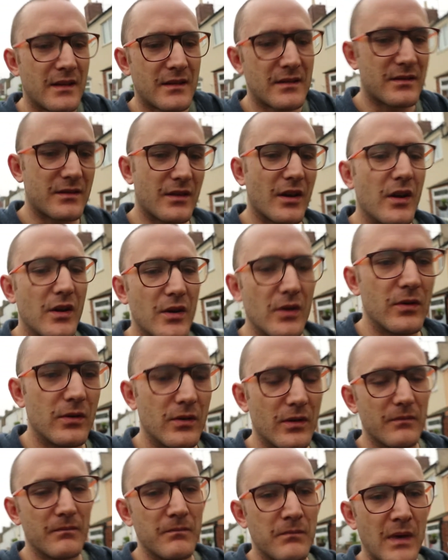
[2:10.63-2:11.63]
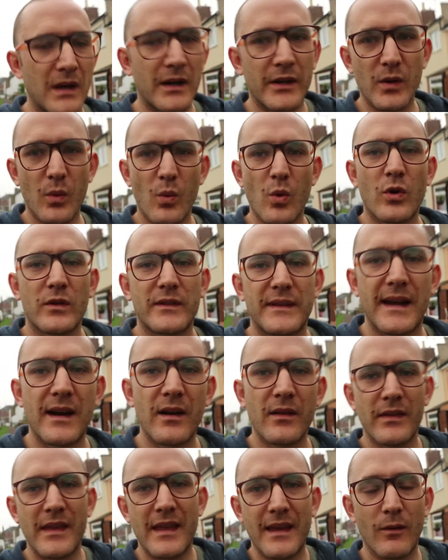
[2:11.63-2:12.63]
So I'm going to walk
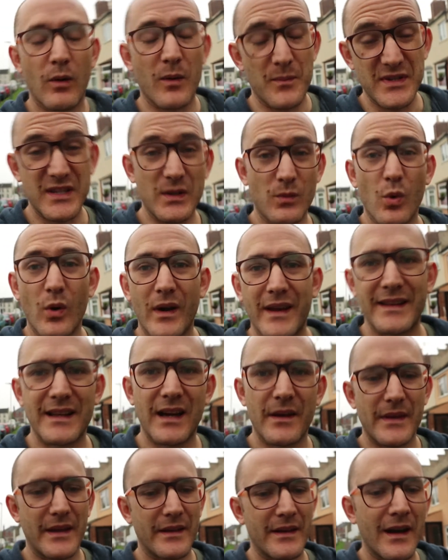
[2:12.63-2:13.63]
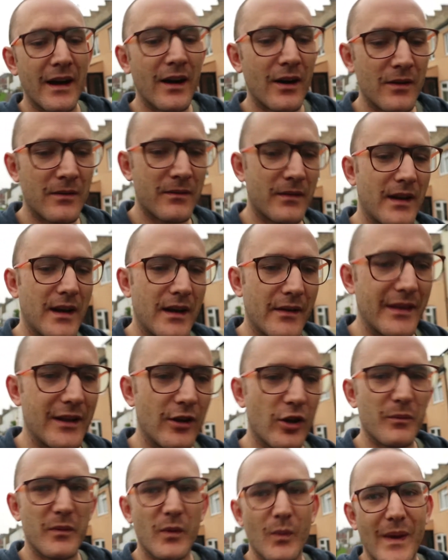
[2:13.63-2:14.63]
down there, well, I'm busy walking down there now. The
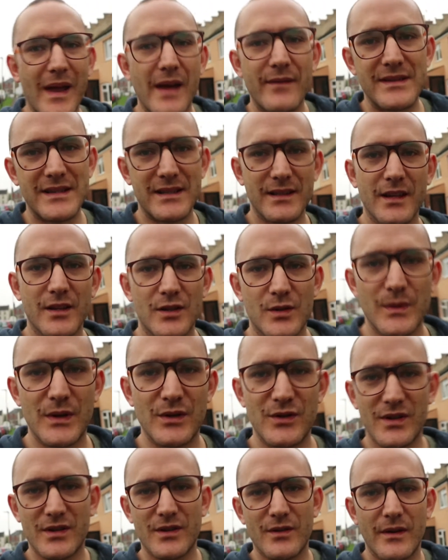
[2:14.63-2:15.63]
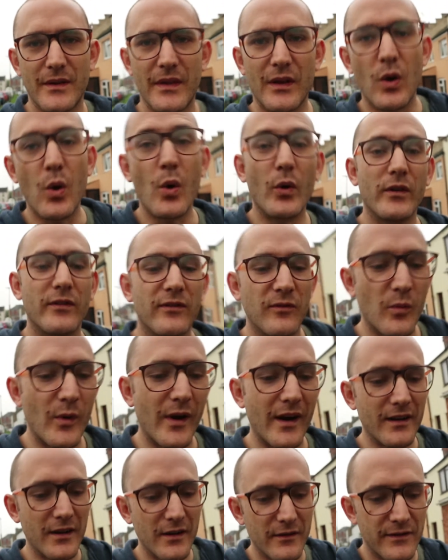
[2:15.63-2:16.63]
allotment we have is literally just around the corner from
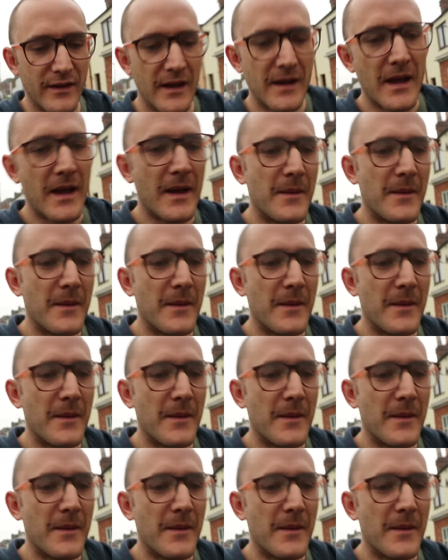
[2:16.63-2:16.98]
where I live,